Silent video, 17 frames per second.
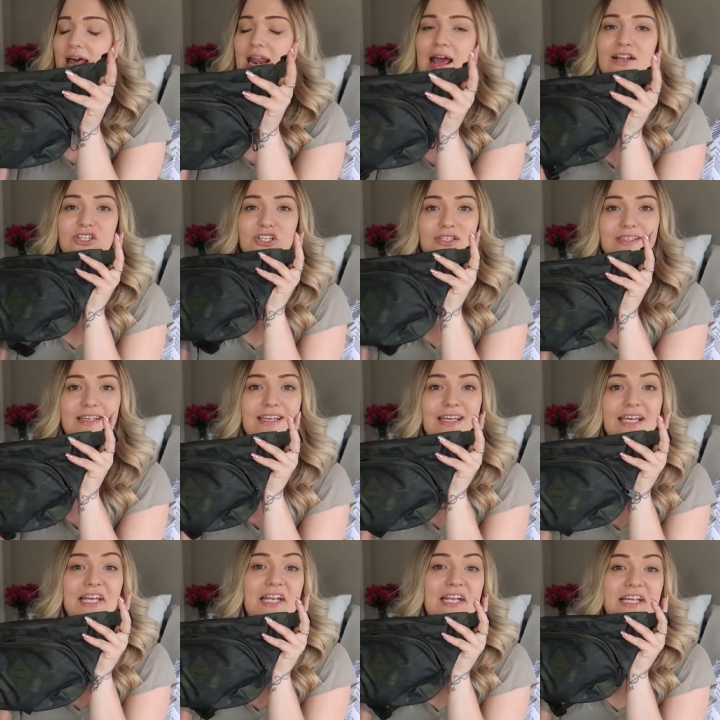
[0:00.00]
and I just
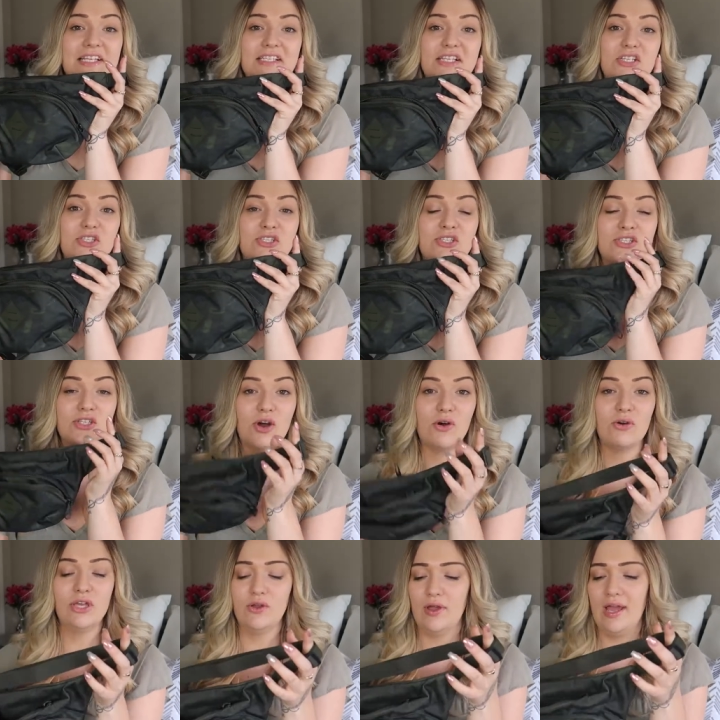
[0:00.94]
think it is
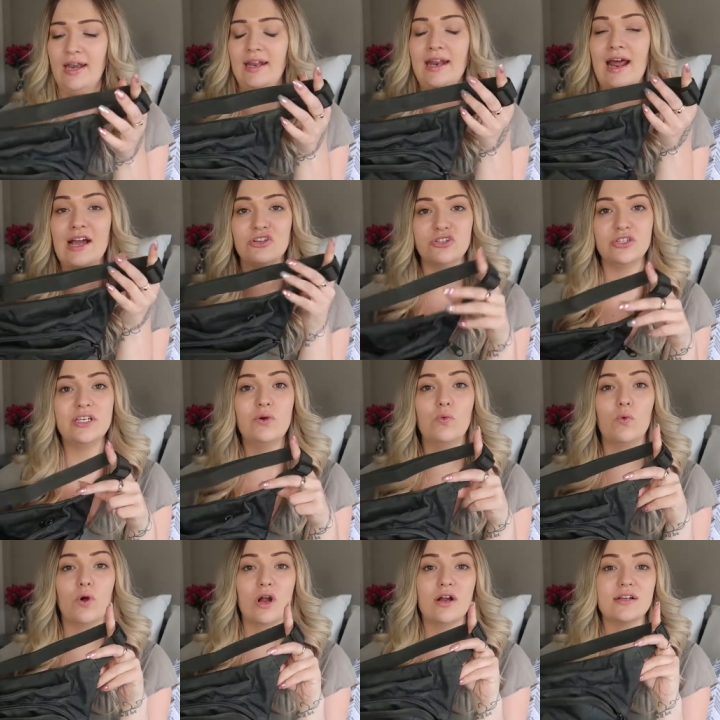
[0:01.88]
so cute, and it actually
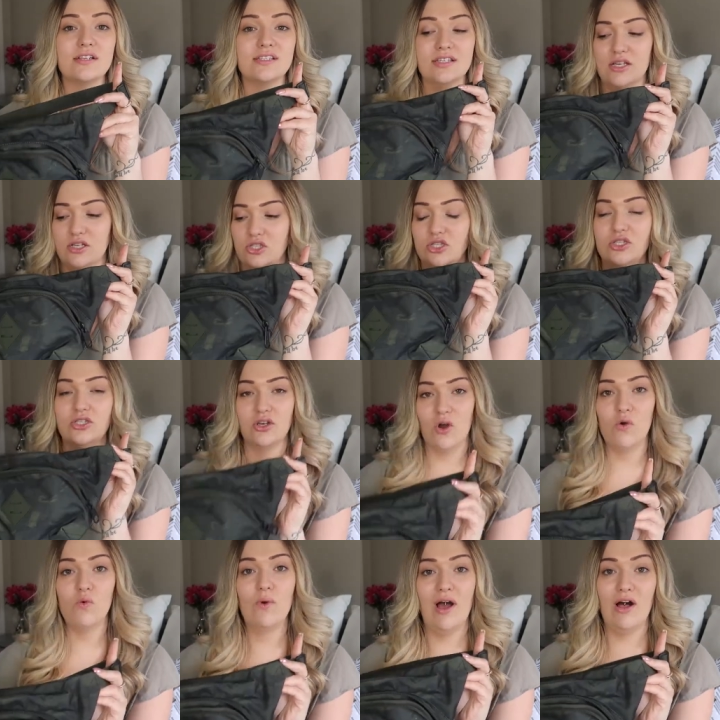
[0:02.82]
works
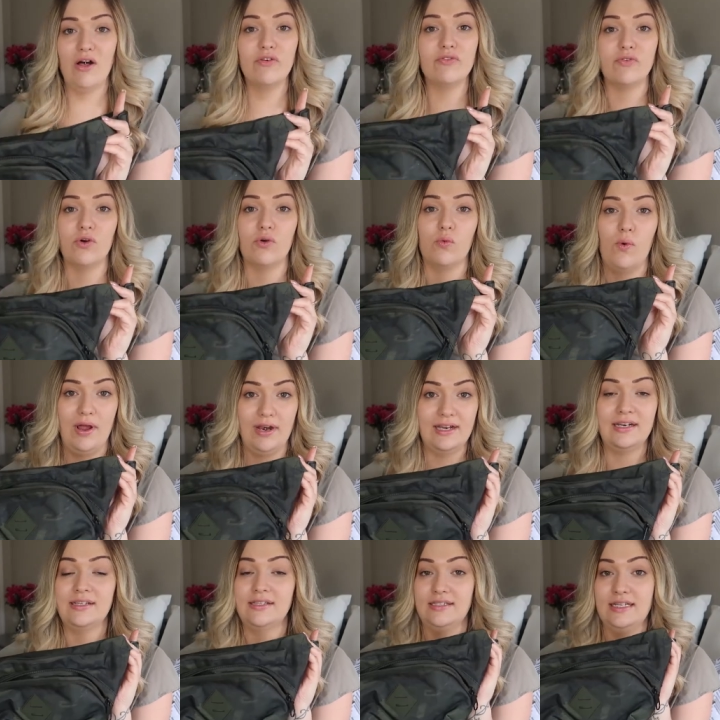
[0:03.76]
so well for what
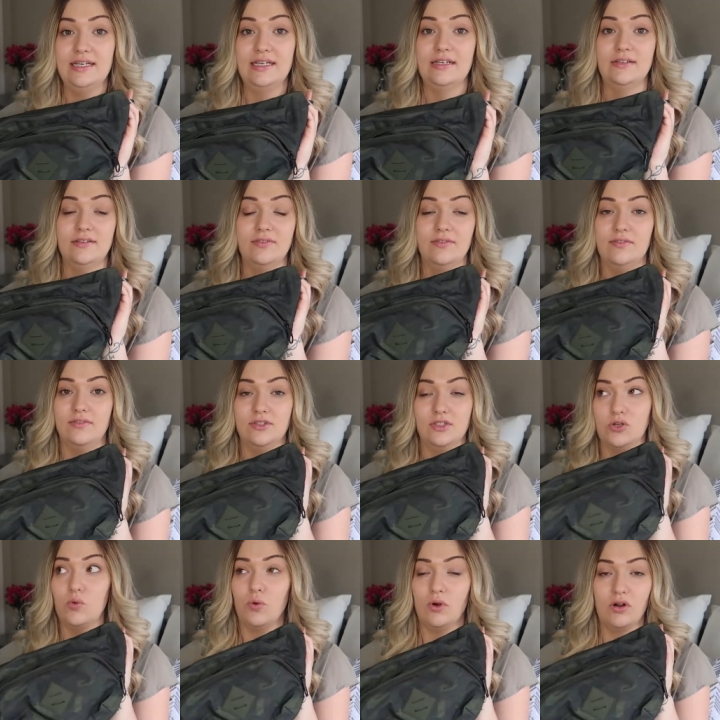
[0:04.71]
it is needed
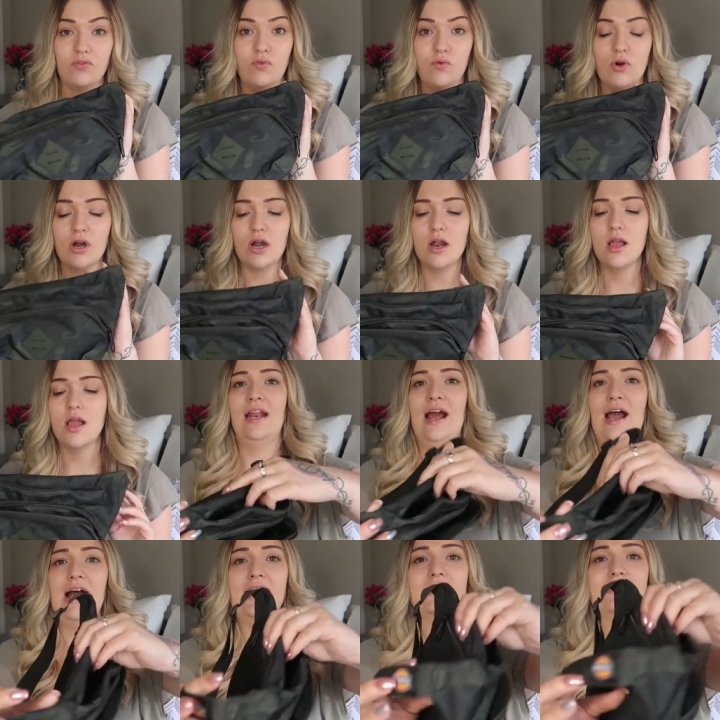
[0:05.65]
to work for. It
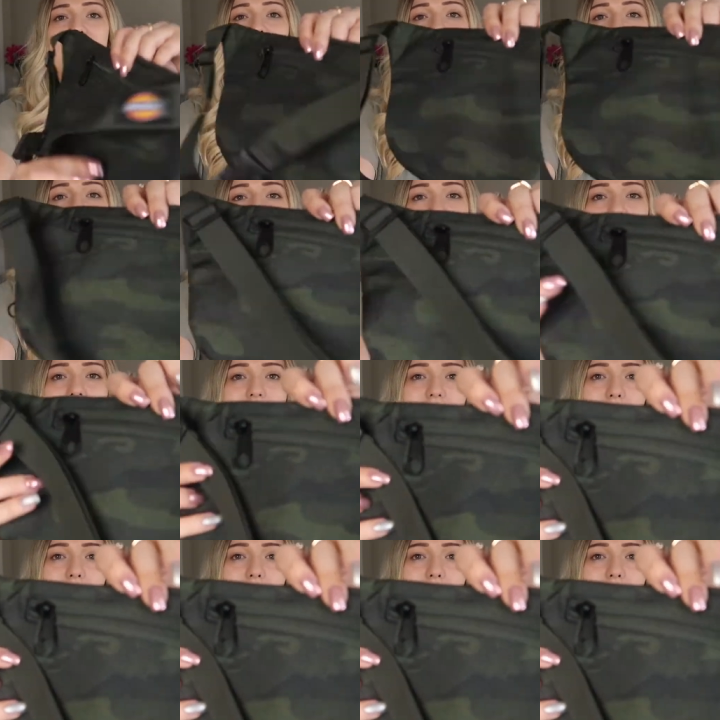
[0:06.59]
has this